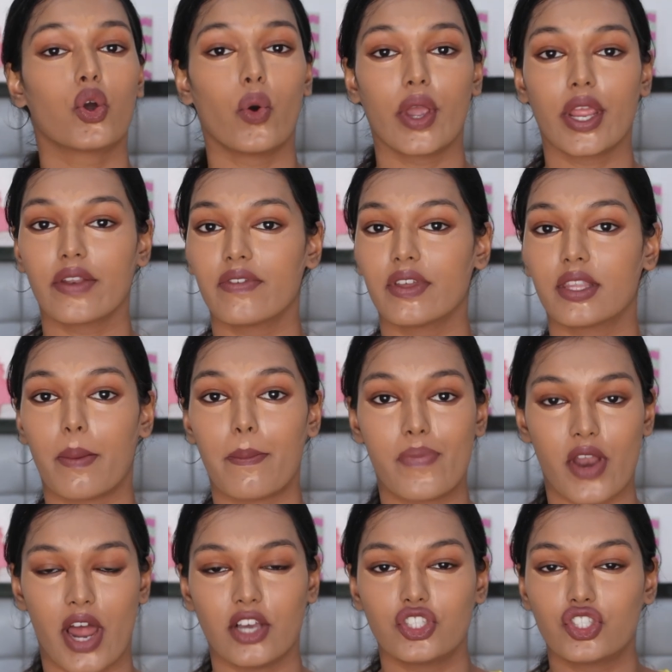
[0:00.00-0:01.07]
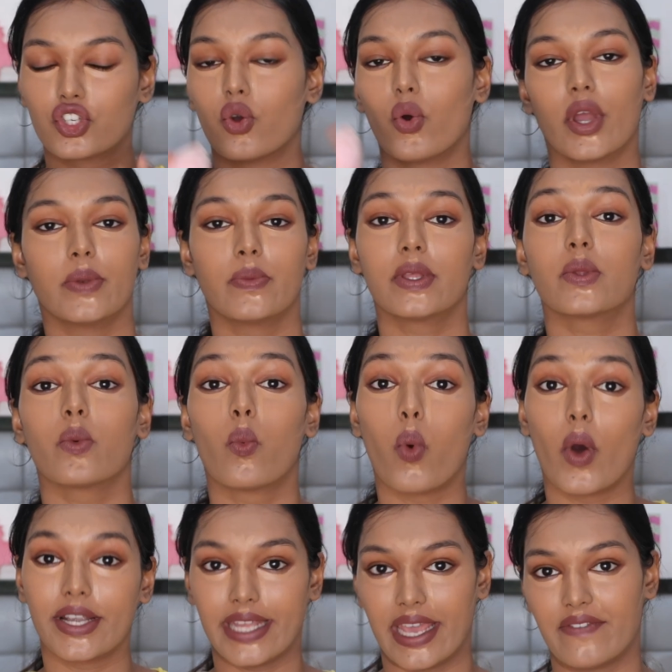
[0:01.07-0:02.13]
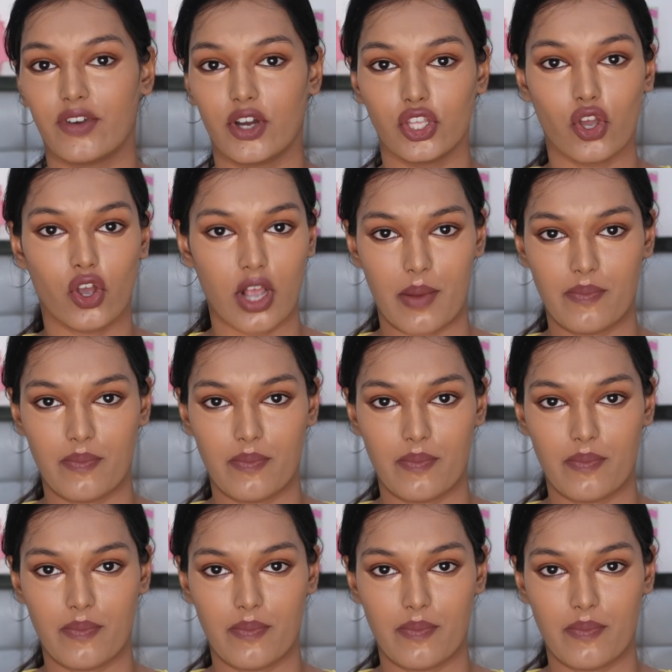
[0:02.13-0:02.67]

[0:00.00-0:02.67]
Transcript: go in with a brush, go in with whatever you're